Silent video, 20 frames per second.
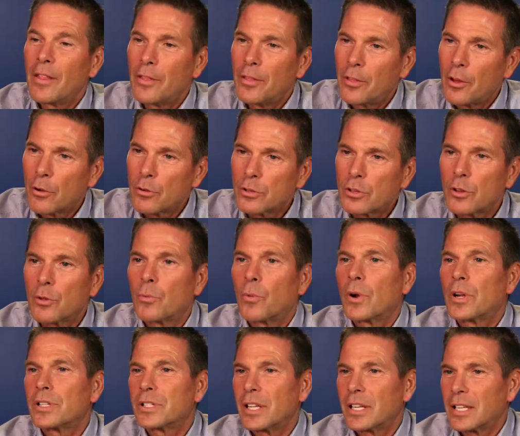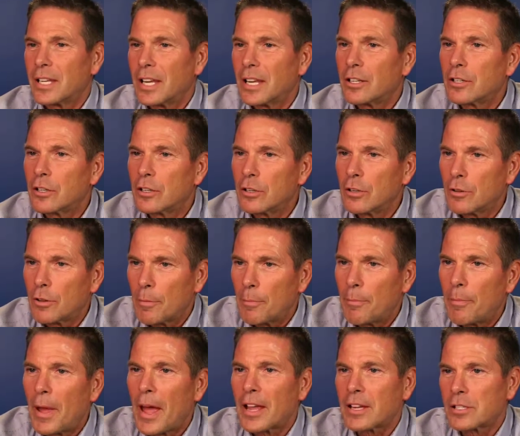those are the ones that tend to do the
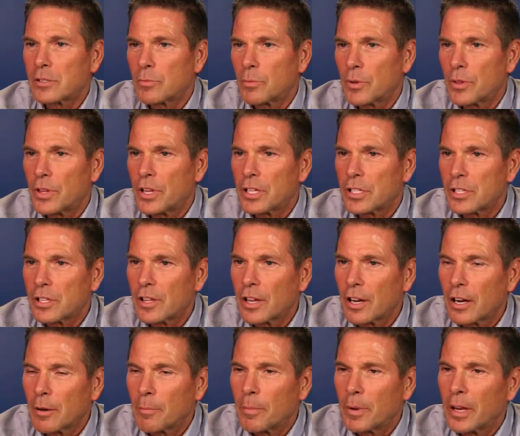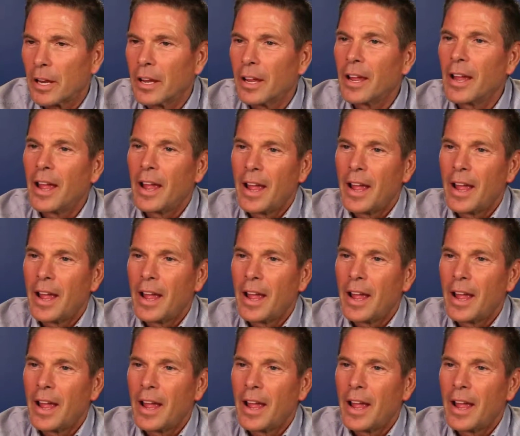best with this therapy.